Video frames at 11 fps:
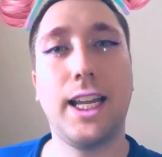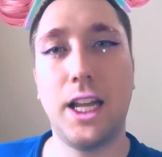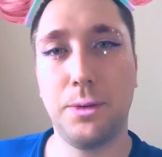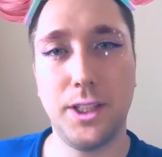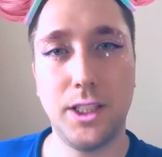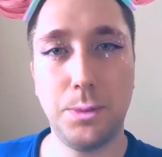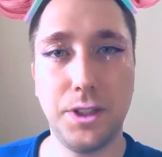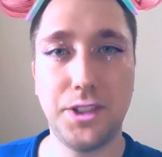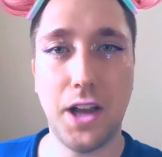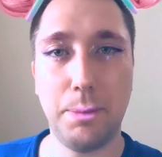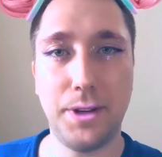I can't really
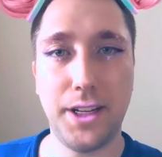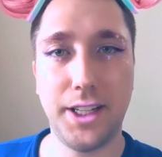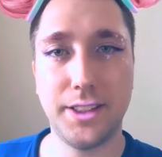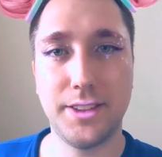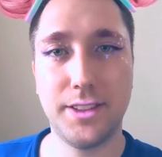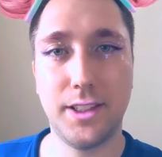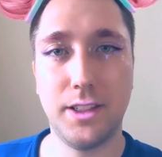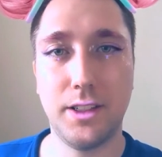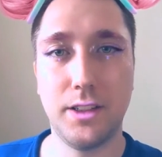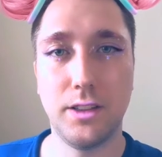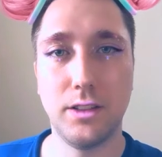speak Japanese.
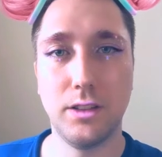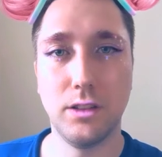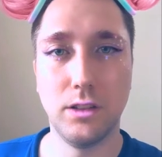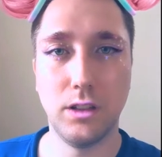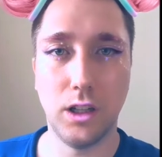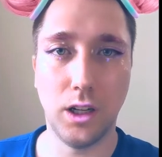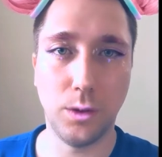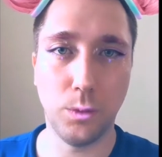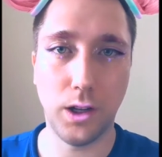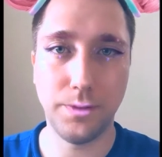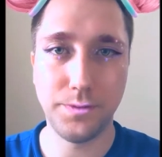
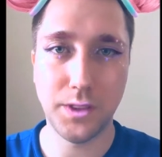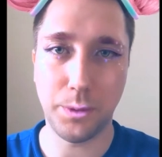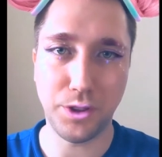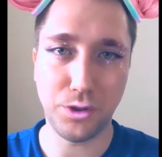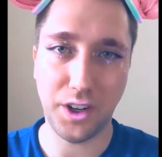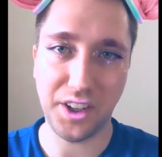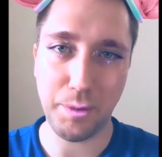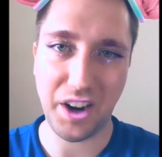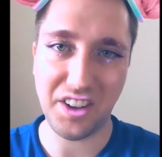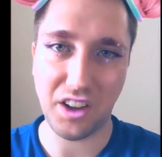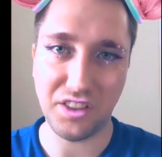Anyway, somebody's trying to get
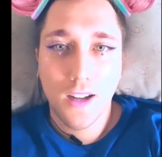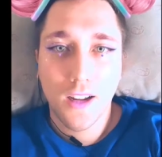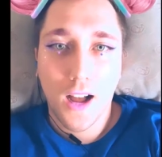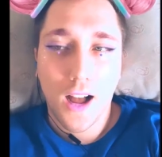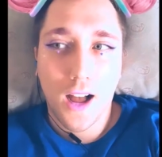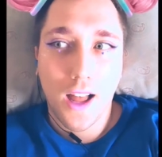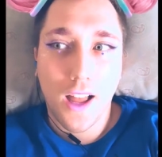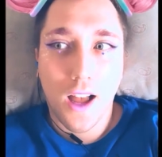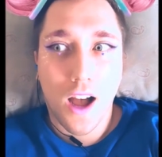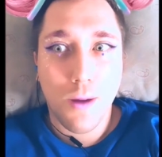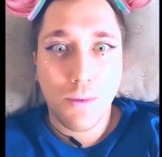my attention. Hi,
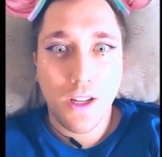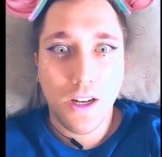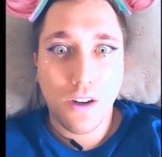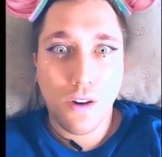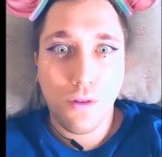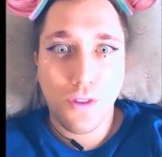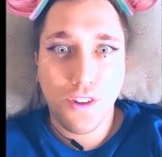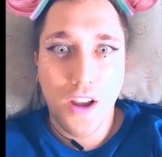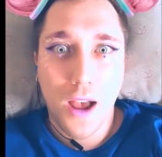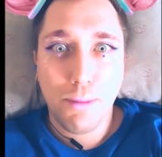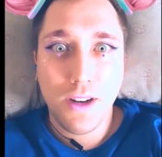I'm leader of the
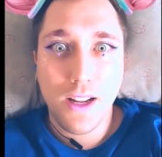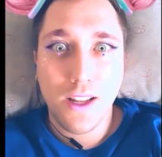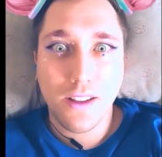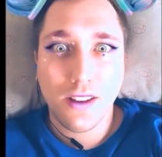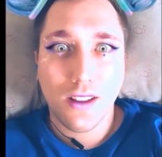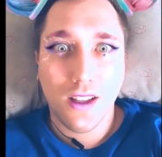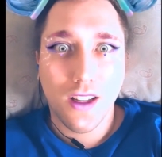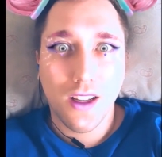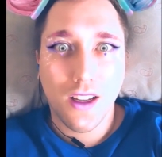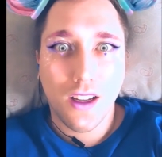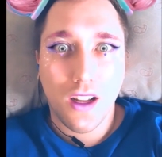Japanese.
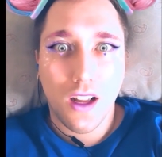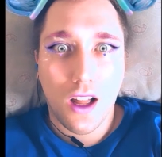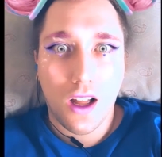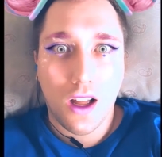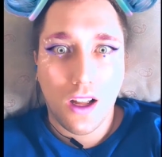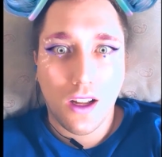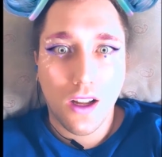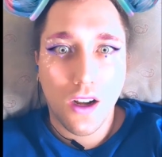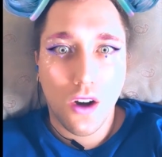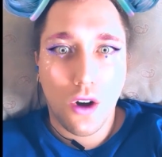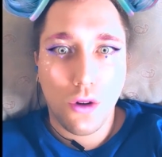
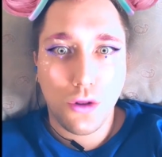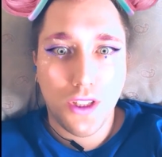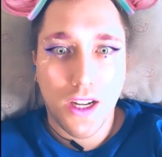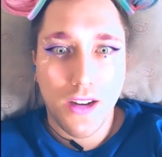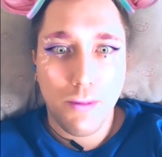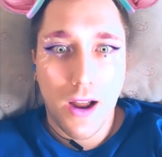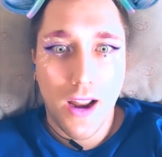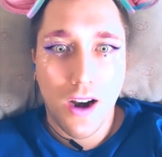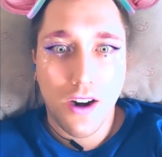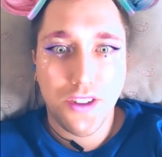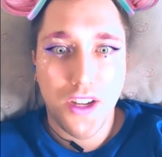Oh shit, my
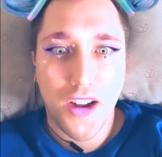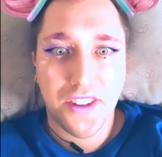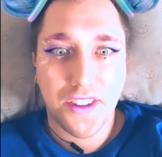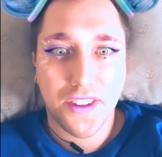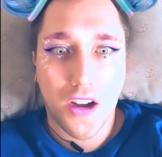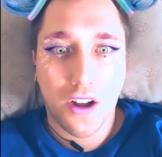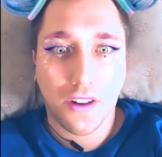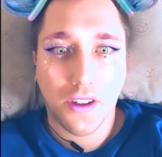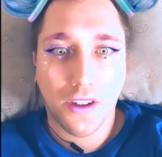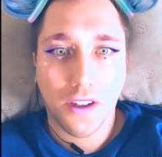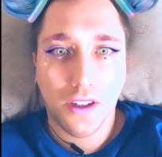hair changes
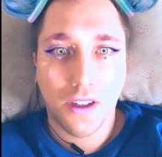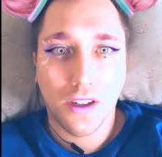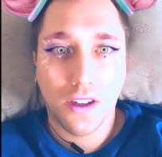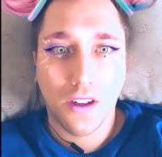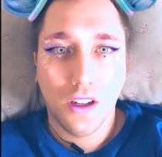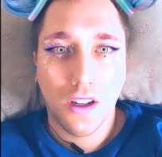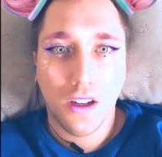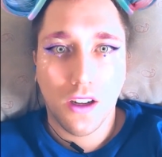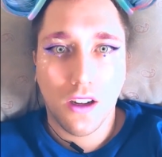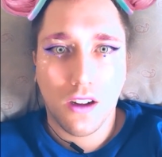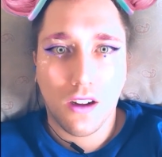color.
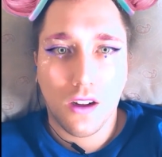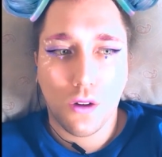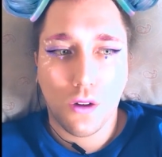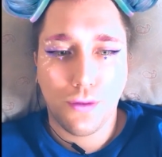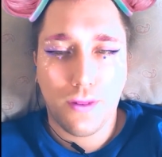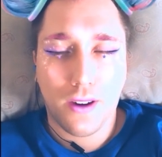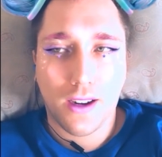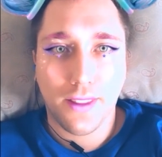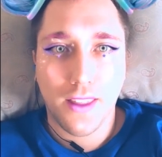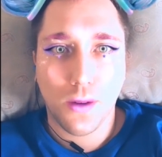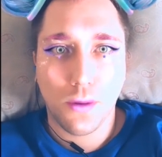Oh fuck, I
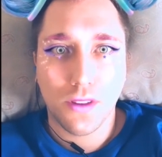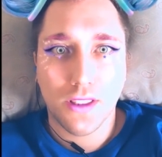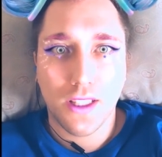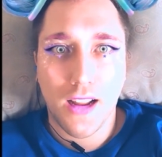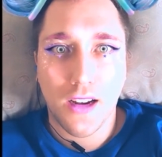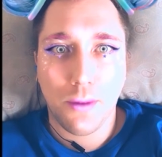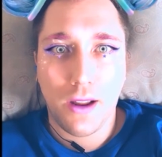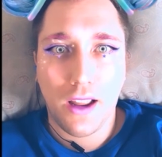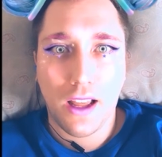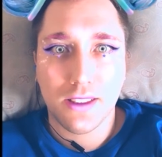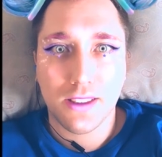think it was the anime
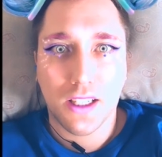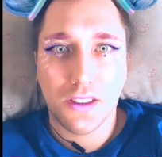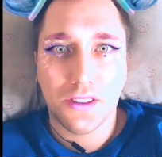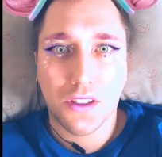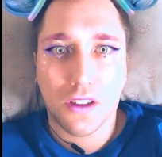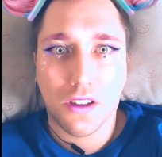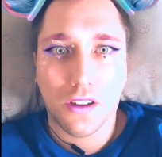acid I took.